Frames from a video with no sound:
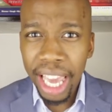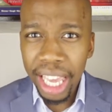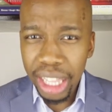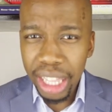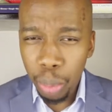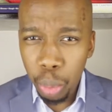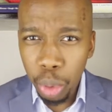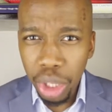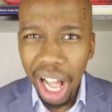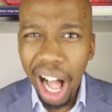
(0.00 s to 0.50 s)

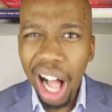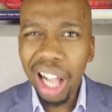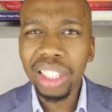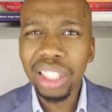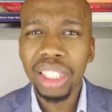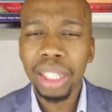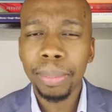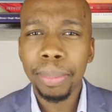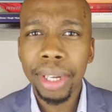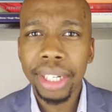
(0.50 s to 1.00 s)
that will
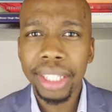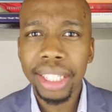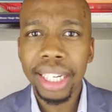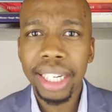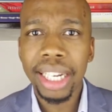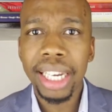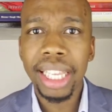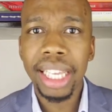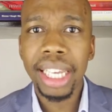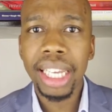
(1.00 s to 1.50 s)
ultimately
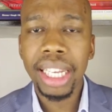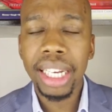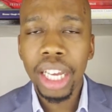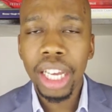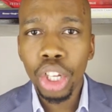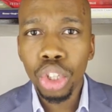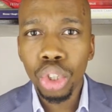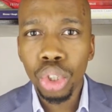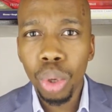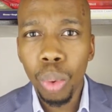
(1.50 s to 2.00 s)
lead
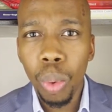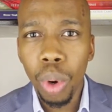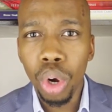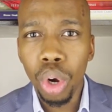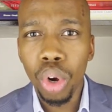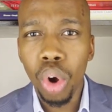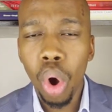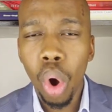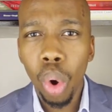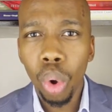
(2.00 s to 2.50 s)
to a
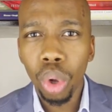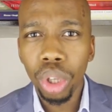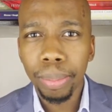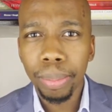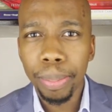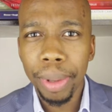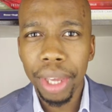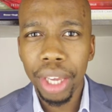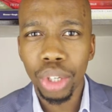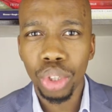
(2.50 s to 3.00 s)
goal
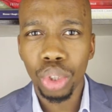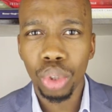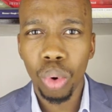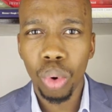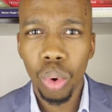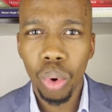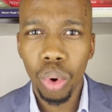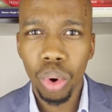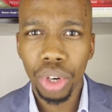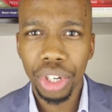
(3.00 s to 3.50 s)
being
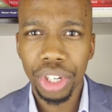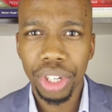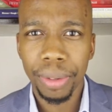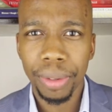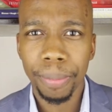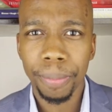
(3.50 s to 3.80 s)
scored.